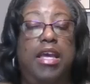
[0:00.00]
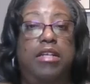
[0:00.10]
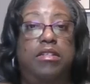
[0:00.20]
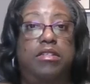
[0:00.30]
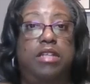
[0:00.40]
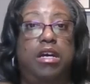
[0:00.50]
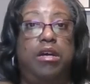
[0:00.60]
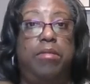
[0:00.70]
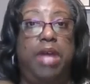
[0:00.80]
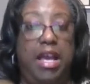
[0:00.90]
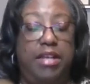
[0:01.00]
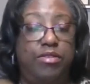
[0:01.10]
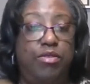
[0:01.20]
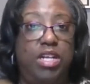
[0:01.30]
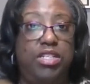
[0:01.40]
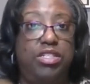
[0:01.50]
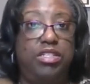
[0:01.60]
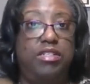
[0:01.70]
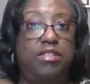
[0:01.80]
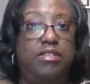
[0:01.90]
and ask
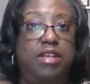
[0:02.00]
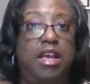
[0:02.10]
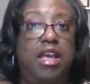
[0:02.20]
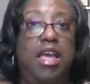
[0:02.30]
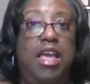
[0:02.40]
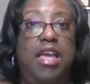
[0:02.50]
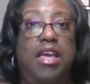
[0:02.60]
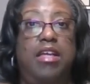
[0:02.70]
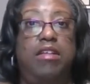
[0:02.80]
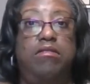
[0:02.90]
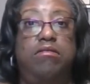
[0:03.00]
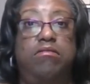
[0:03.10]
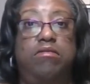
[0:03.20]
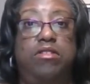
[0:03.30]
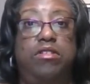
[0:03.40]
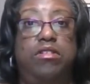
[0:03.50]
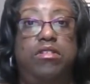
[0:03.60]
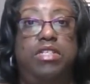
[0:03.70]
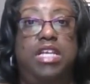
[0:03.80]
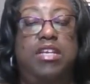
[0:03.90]
questions and
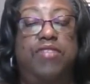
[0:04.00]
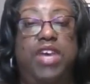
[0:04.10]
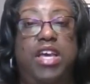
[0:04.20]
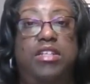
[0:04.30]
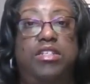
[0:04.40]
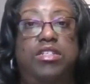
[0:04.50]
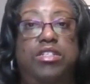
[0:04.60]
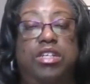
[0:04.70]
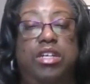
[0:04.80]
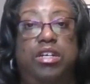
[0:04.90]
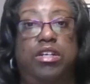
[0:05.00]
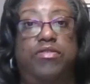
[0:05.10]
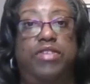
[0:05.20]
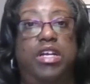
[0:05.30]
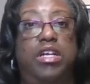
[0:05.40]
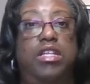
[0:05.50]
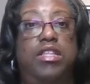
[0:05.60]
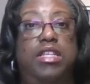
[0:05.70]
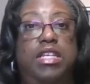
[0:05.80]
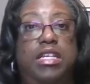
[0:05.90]
take advantage of
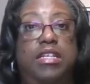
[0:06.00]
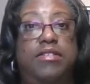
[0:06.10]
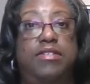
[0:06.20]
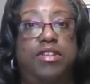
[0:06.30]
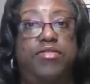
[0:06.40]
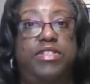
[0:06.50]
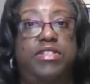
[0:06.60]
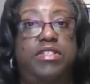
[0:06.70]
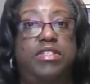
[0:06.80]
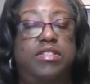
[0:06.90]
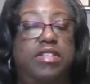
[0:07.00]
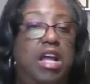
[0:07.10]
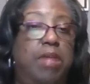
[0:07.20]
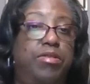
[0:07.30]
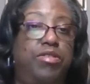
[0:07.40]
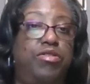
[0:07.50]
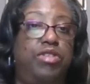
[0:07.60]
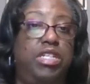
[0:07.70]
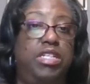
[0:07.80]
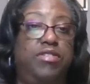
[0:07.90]
the services and
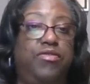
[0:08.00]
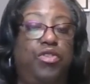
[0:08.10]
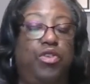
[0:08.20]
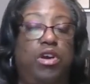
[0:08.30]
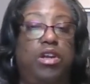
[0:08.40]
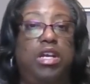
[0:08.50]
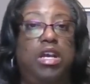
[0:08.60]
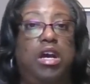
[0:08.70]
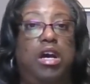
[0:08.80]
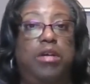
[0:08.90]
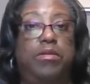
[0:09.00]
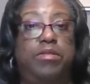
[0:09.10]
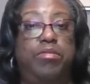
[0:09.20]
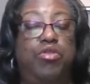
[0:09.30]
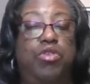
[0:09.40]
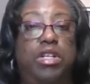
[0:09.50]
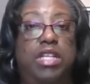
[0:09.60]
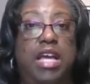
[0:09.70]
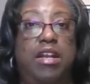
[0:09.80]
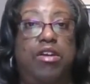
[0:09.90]
opportunities for support
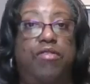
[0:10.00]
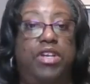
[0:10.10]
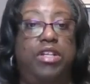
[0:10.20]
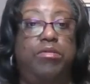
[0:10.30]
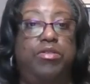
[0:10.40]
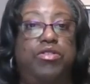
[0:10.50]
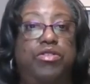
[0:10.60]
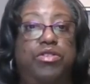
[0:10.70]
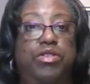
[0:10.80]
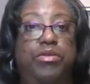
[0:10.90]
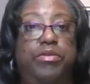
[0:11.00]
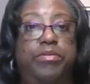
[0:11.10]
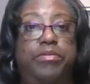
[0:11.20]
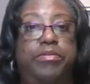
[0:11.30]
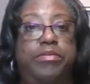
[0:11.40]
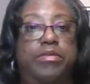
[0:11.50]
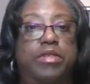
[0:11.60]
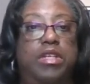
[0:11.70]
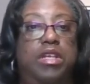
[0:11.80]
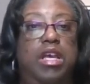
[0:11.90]
that are available
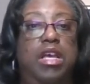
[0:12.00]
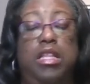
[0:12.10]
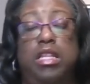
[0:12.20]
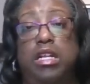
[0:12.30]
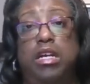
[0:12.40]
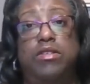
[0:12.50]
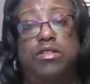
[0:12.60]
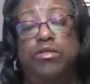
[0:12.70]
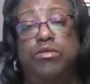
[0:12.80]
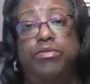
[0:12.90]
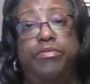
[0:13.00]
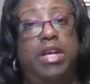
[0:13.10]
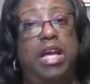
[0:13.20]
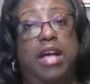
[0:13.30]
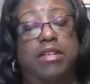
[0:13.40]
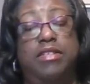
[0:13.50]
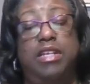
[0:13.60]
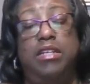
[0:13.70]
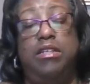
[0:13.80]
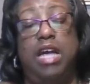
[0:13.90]
to you. Then also,
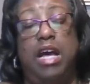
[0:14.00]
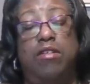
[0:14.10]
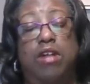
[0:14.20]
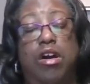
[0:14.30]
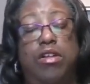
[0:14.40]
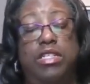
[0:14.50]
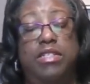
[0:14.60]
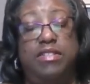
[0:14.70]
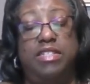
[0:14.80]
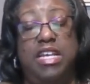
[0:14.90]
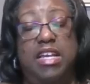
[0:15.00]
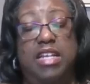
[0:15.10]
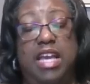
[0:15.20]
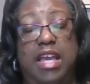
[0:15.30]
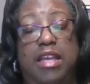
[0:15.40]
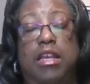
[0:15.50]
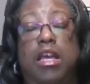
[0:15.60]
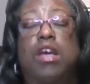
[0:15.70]
I'll call this 10A.